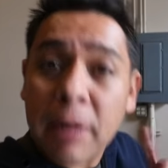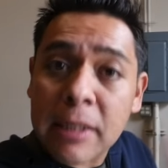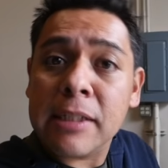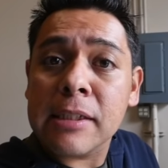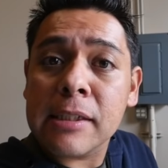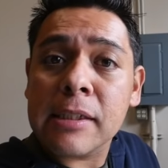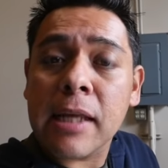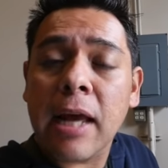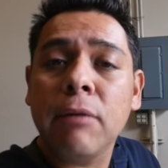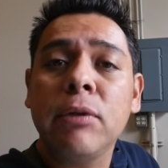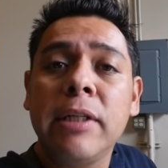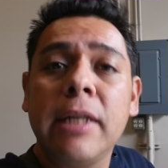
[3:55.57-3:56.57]
Plus,
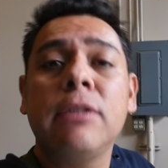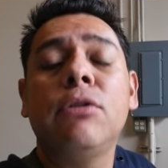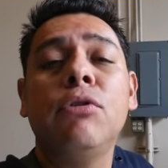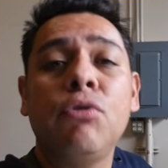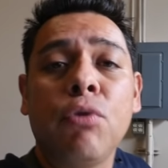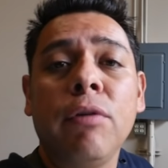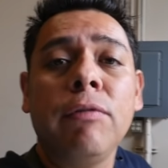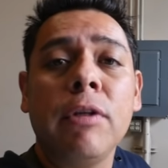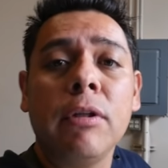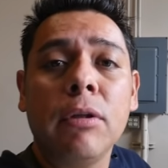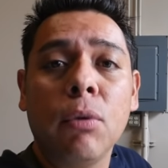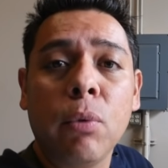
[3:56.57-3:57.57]
I would get to
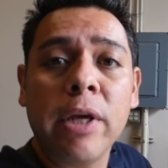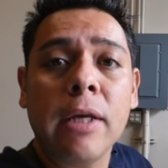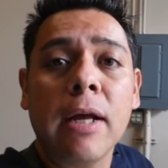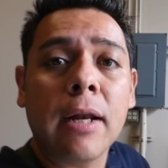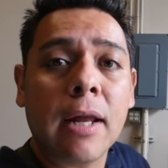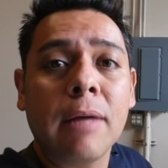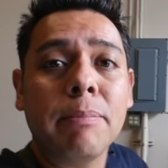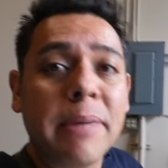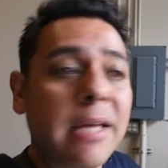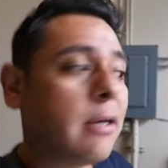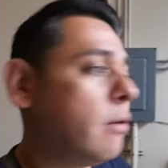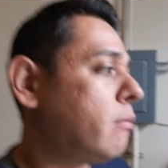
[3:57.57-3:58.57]
distribute the weight a lot
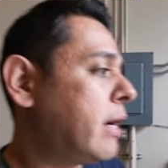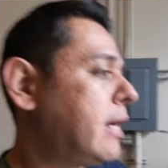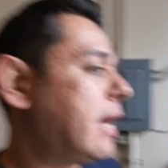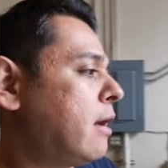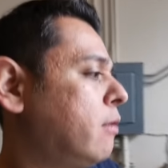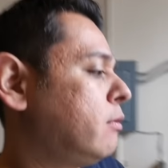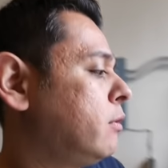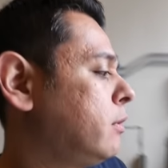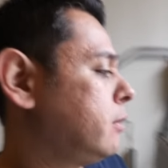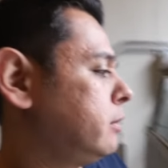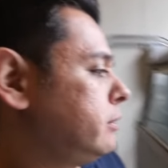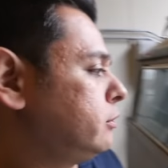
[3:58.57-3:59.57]
better. Right now,
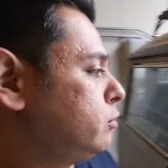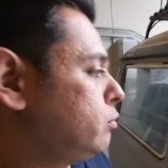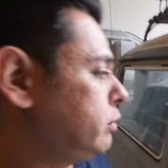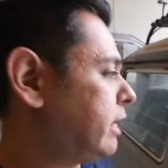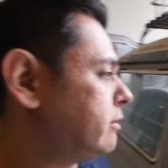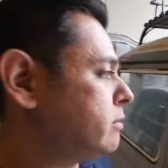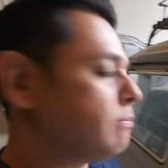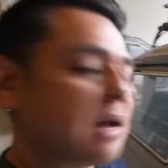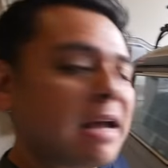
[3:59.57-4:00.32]
there's two thousand